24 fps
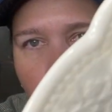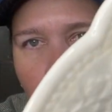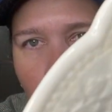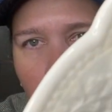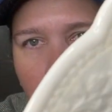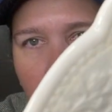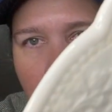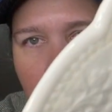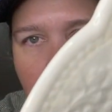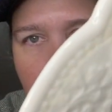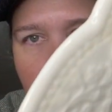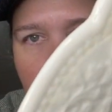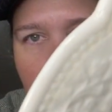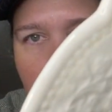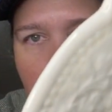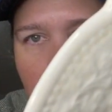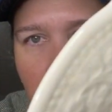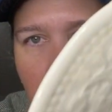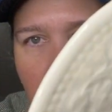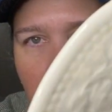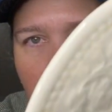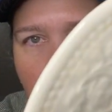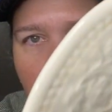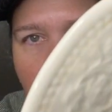raised
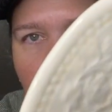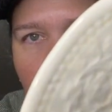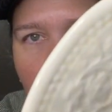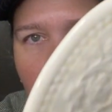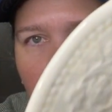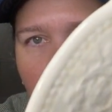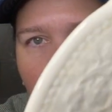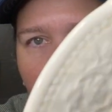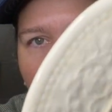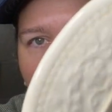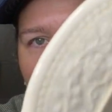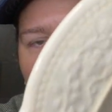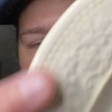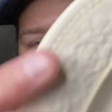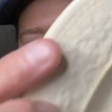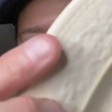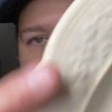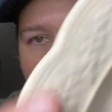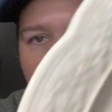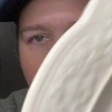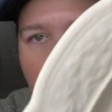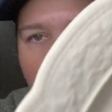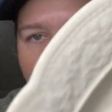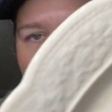detail all
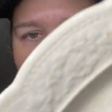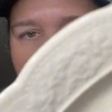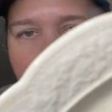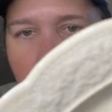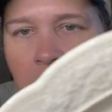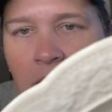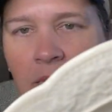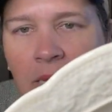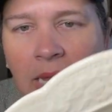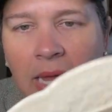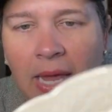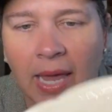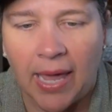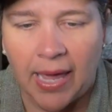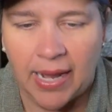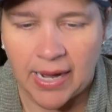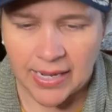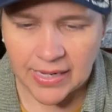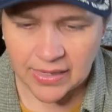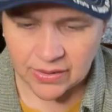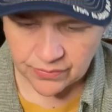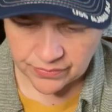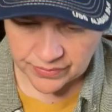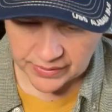around the ends. And I don't